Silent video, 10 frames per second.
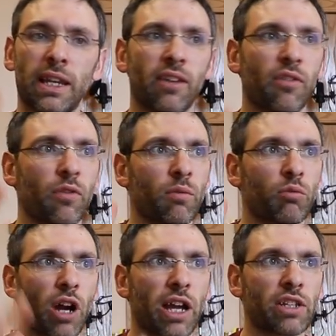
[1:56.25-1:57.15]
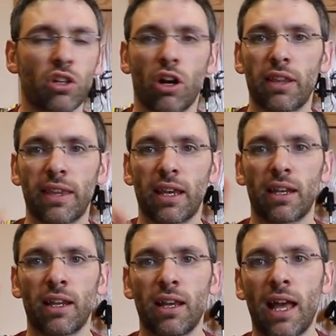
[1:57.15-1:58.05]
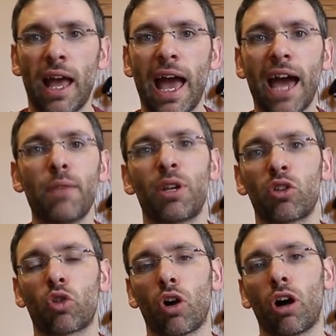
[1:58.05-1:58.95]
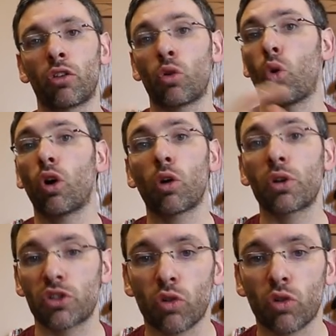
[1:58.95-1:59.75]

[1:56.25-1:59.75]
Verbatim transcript: if Brian's content had been crawled or was